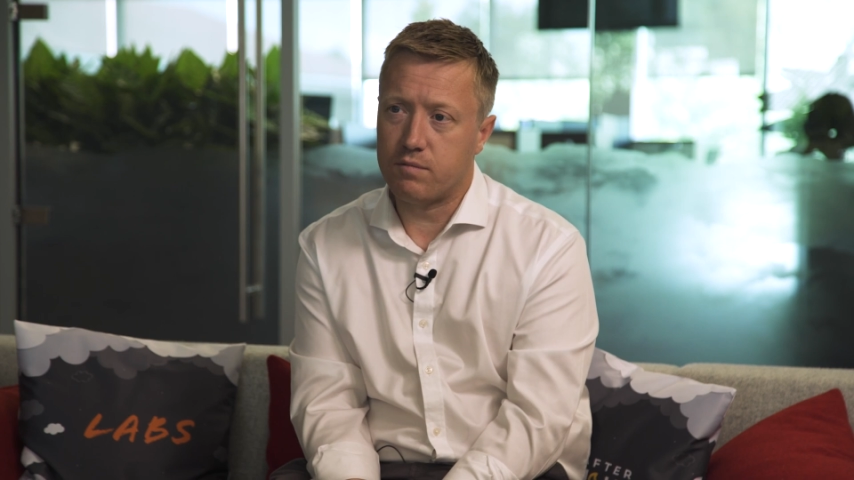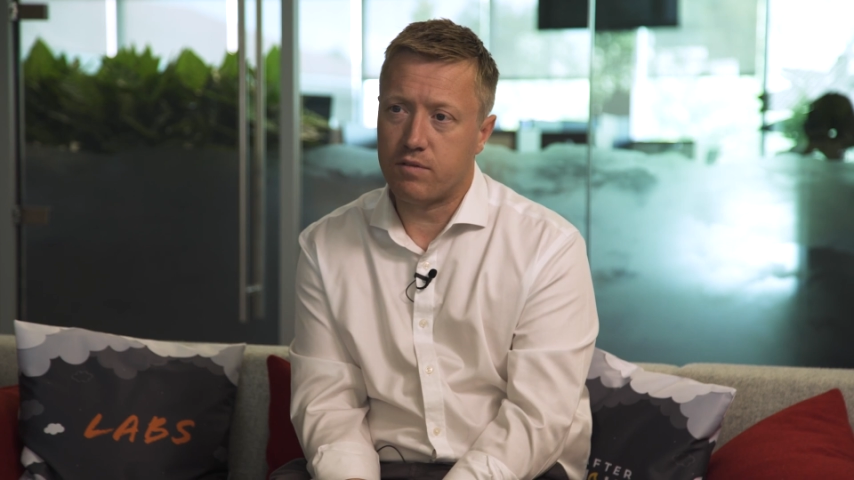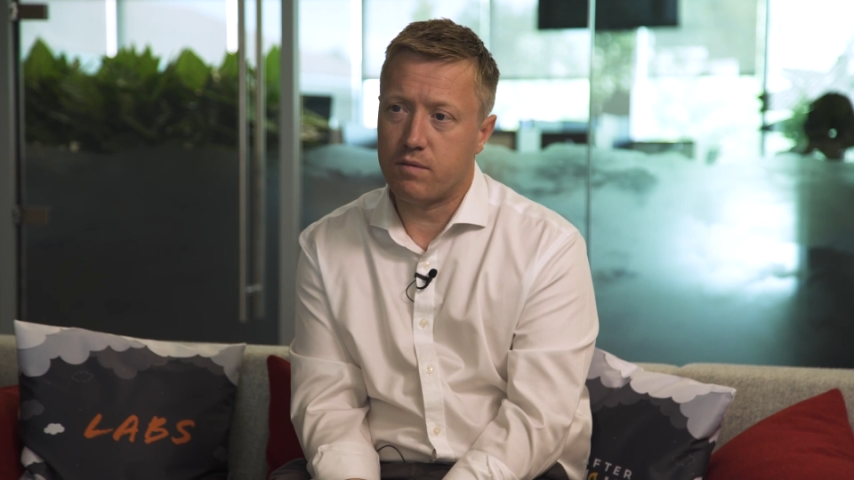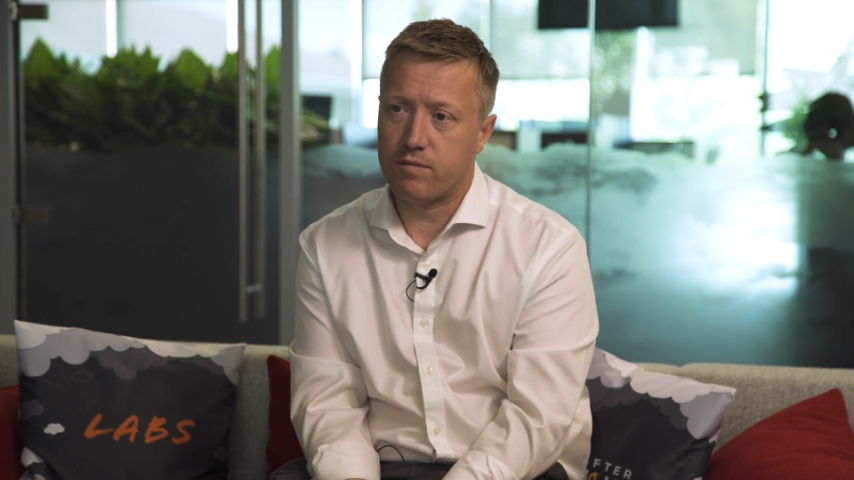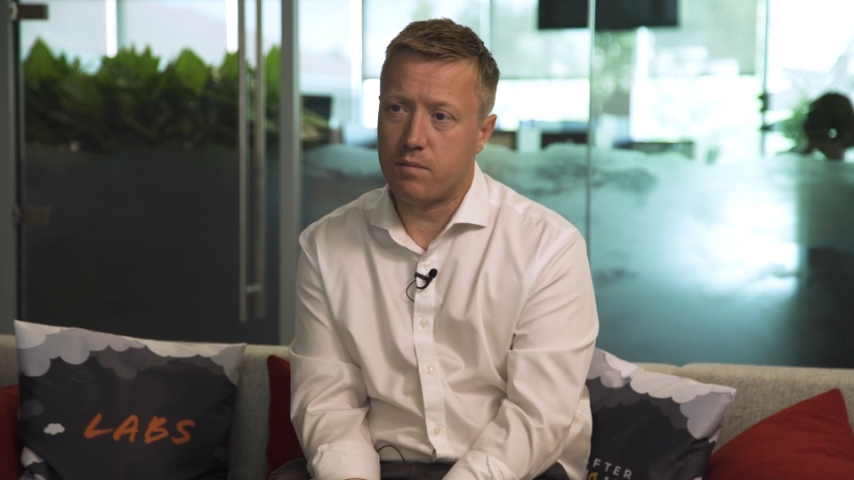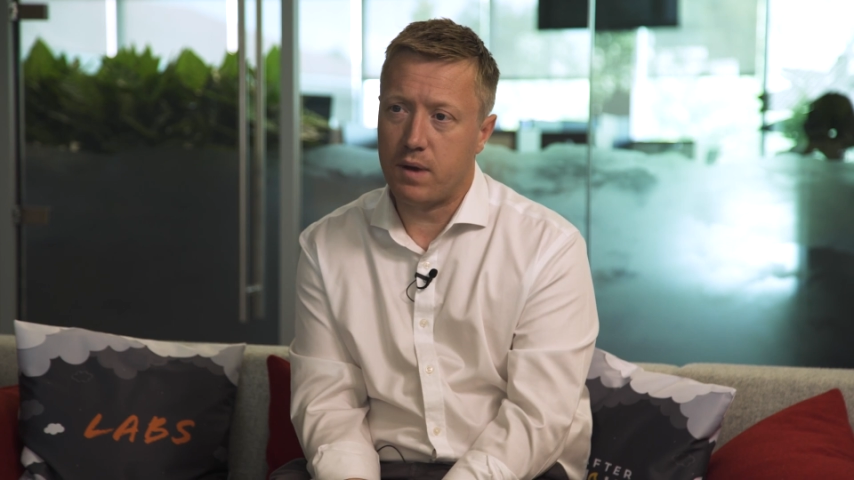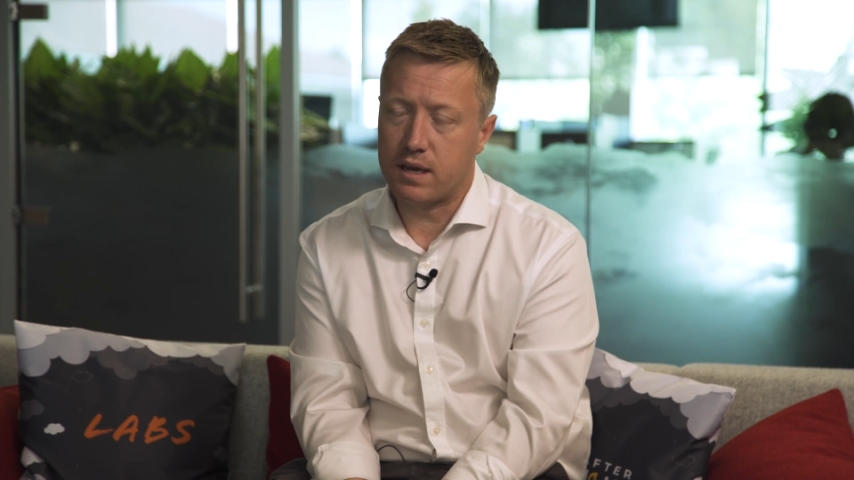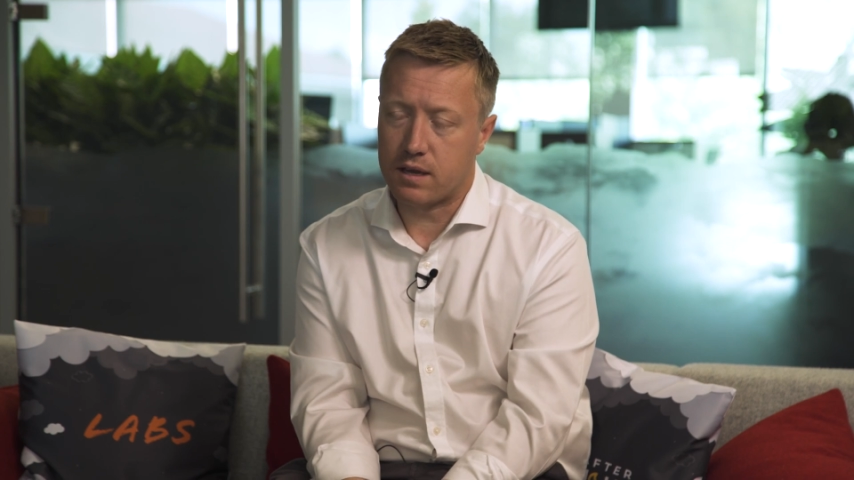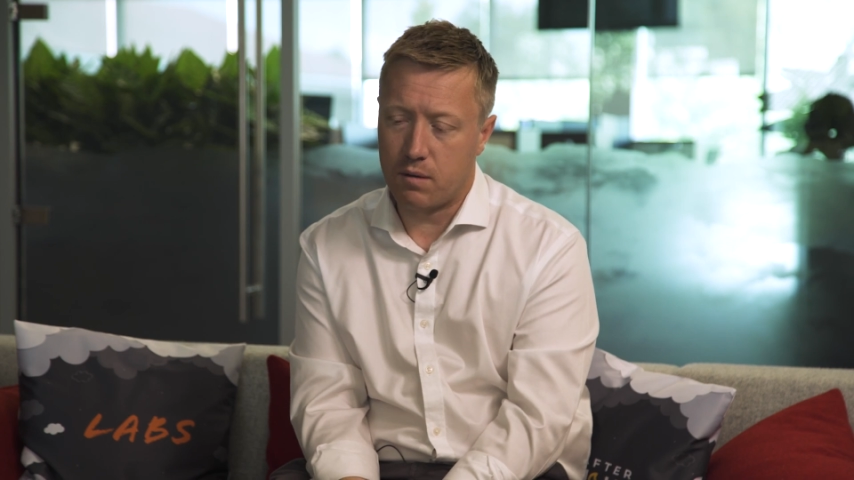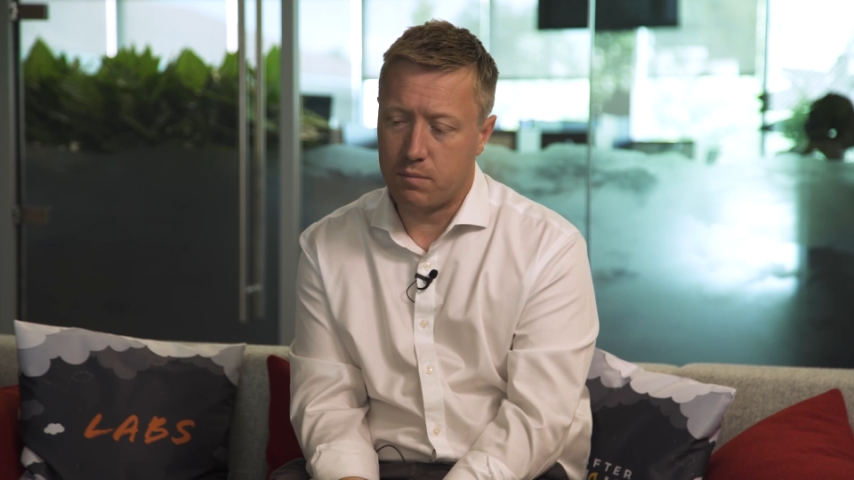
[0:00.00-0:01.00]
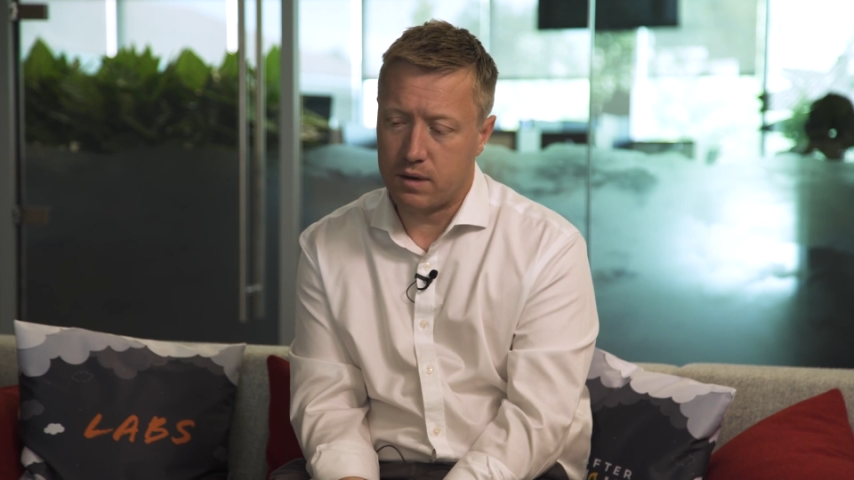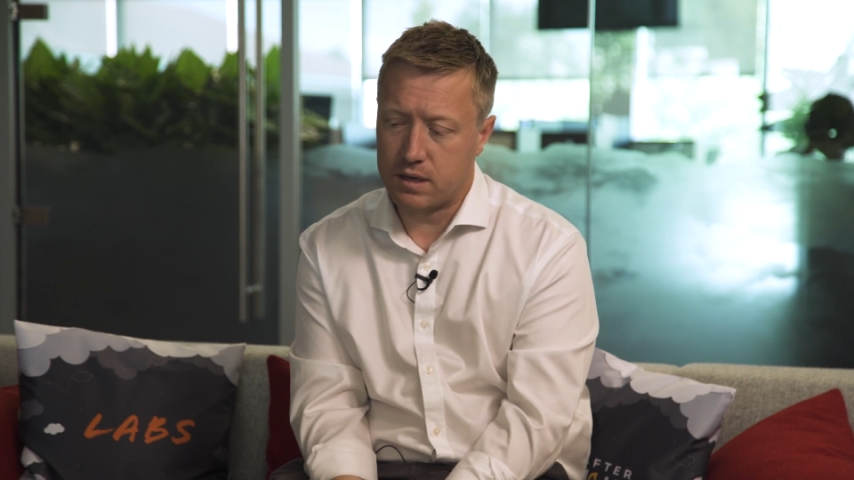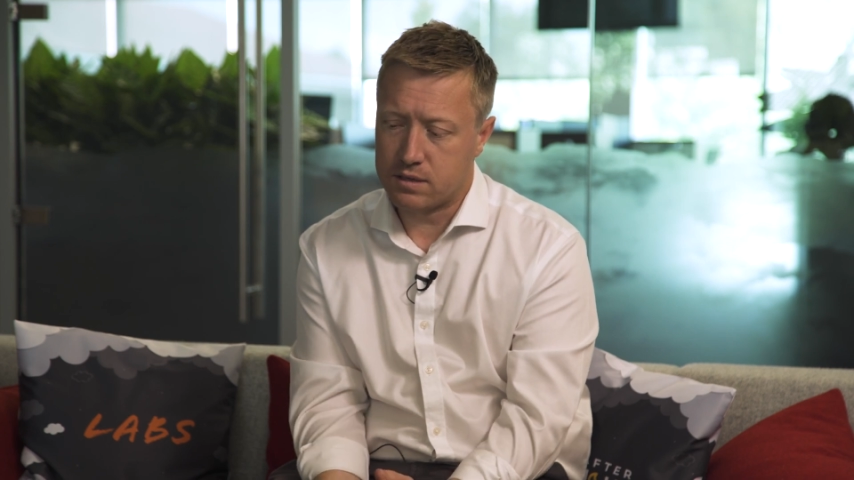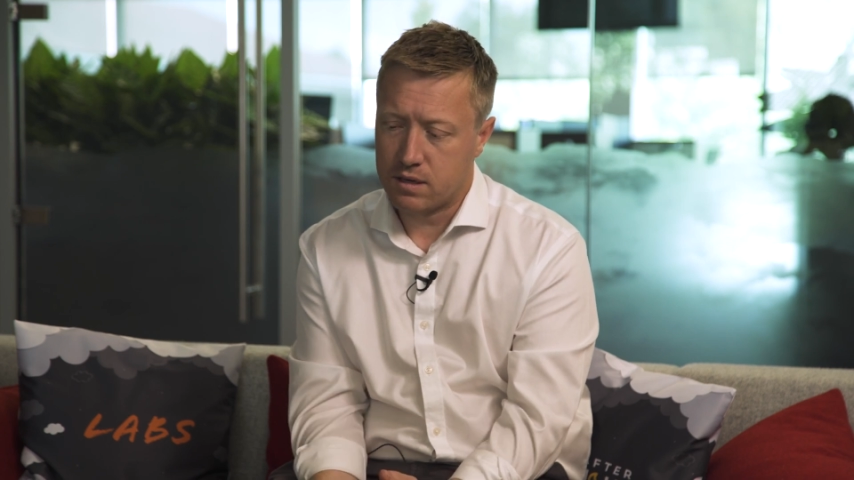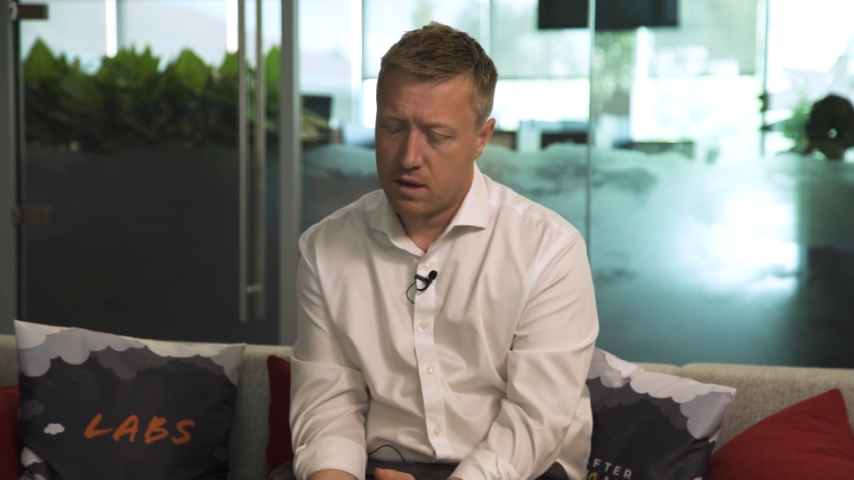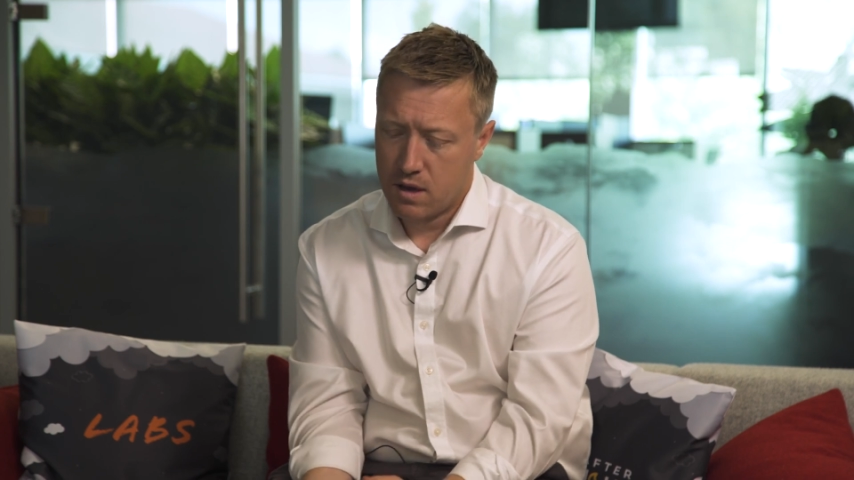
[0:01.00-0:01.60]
for many companies.